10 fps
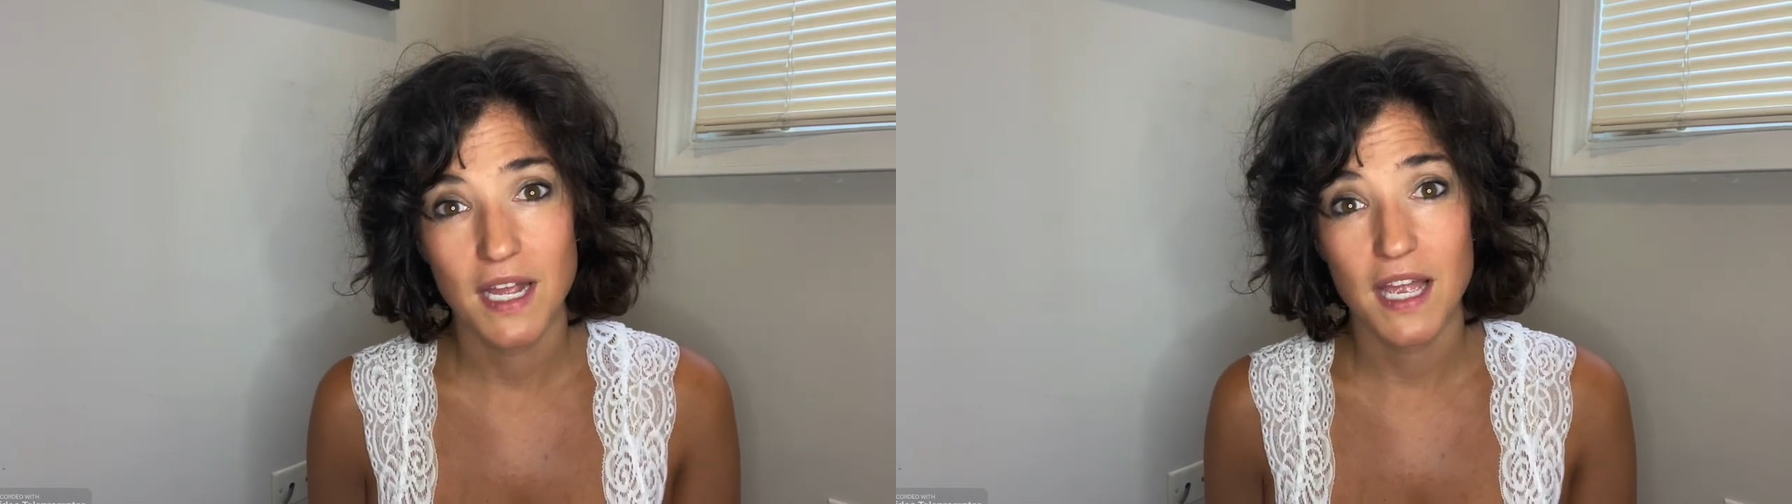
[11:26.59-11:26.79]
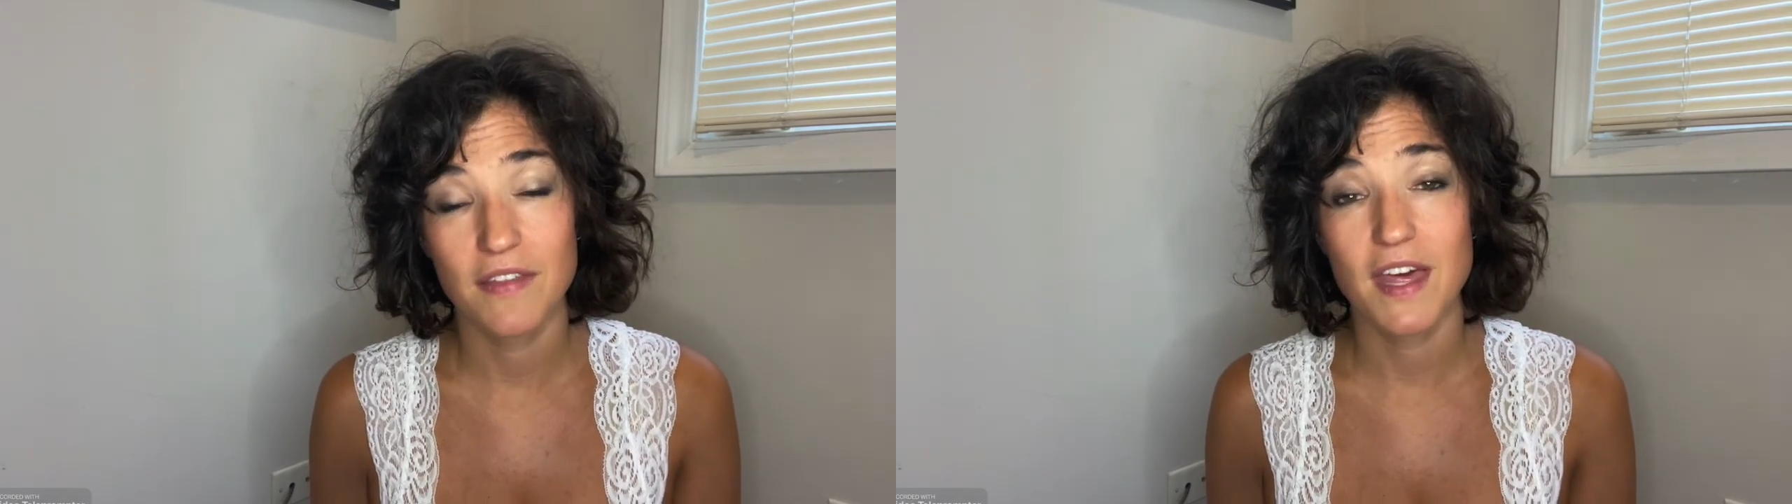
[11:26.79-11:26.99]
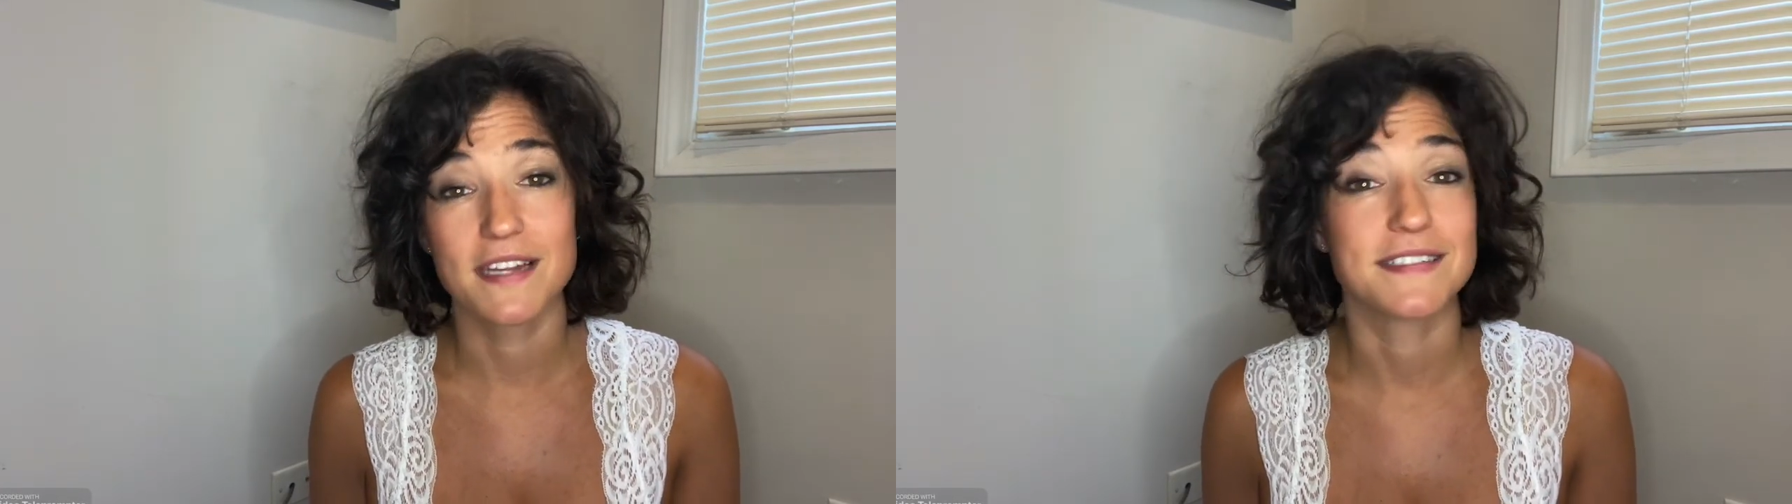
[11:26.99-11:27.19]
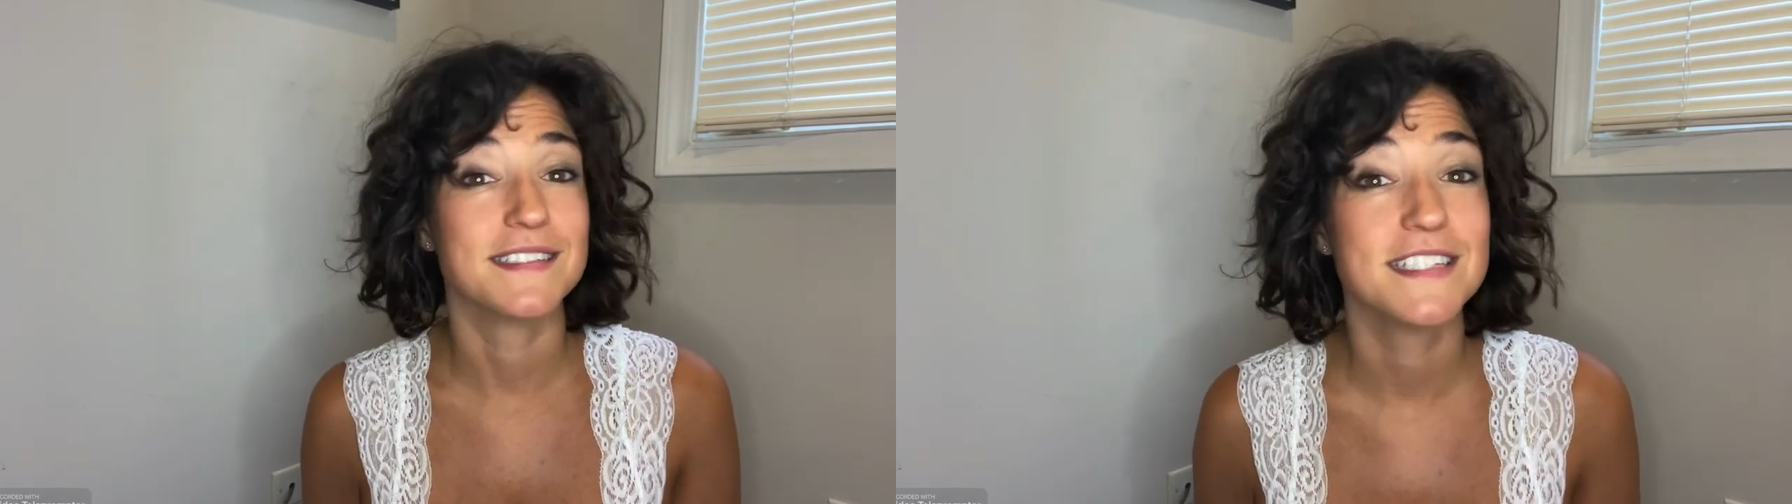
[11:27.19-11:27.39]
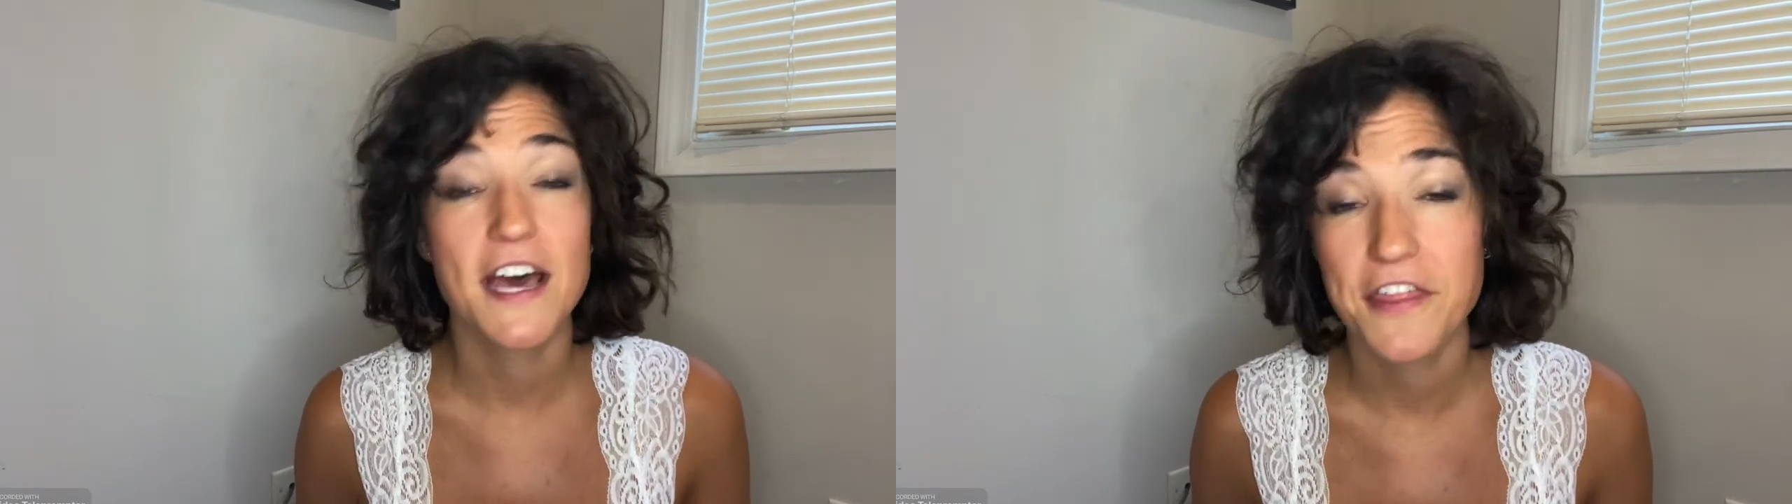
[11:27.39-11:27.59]
And that has
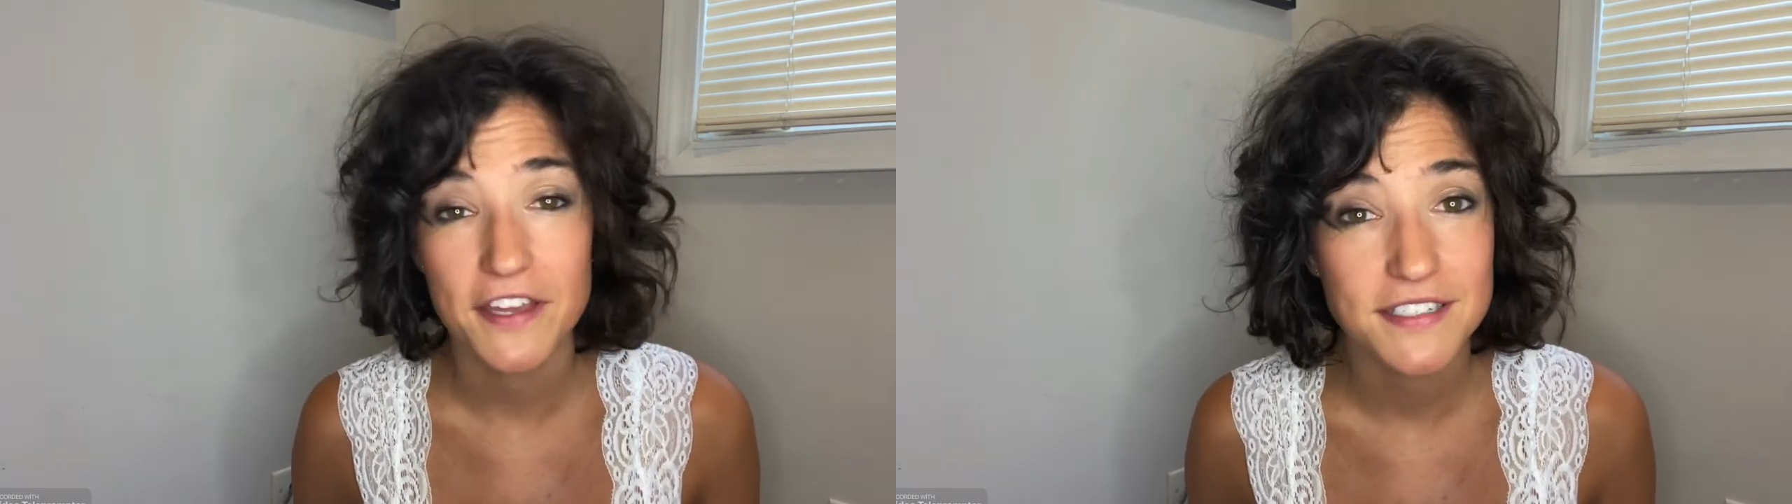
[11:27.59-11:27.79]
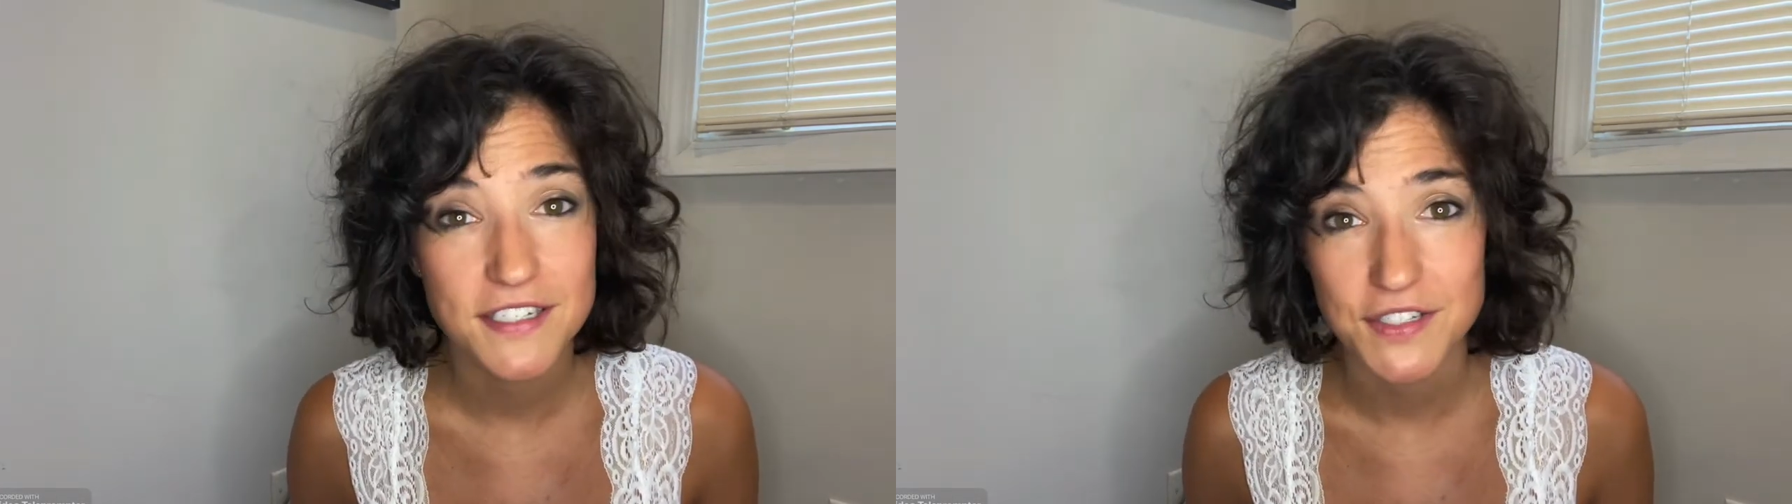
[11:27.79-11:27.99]
nothing to